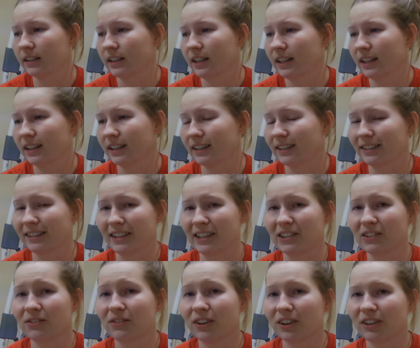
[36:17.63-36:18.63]
like I said, it's
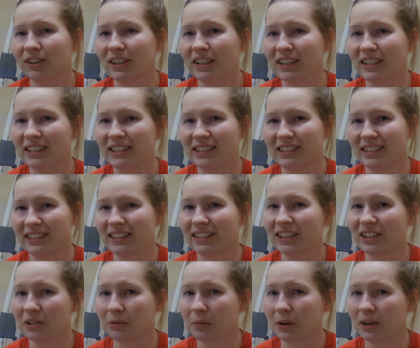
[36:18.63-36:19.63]
very easy to
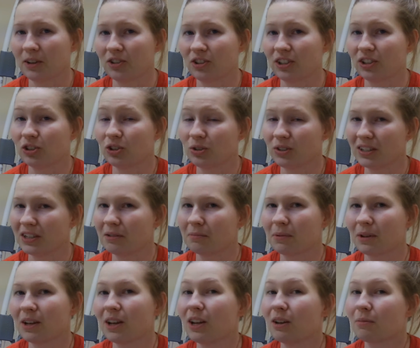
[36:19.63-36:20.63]
get your patient too deep,
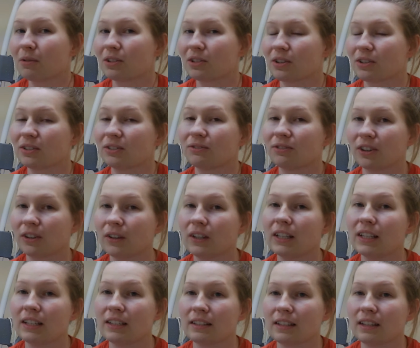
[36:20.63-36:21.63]
but it's also very
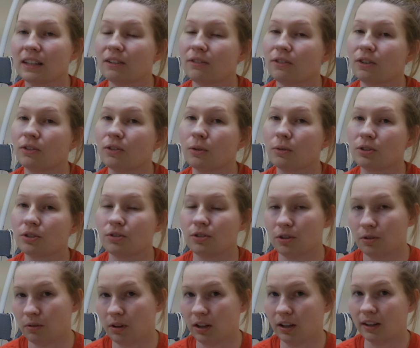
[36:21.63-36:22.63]
easy, if you know what you're
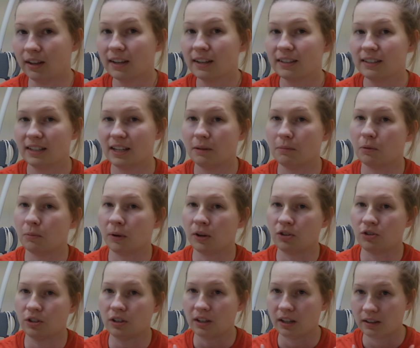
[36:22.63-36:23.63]
doing, to keep your
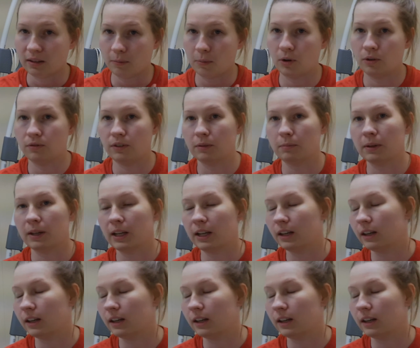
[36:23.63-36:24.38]
patient at the perfect plane.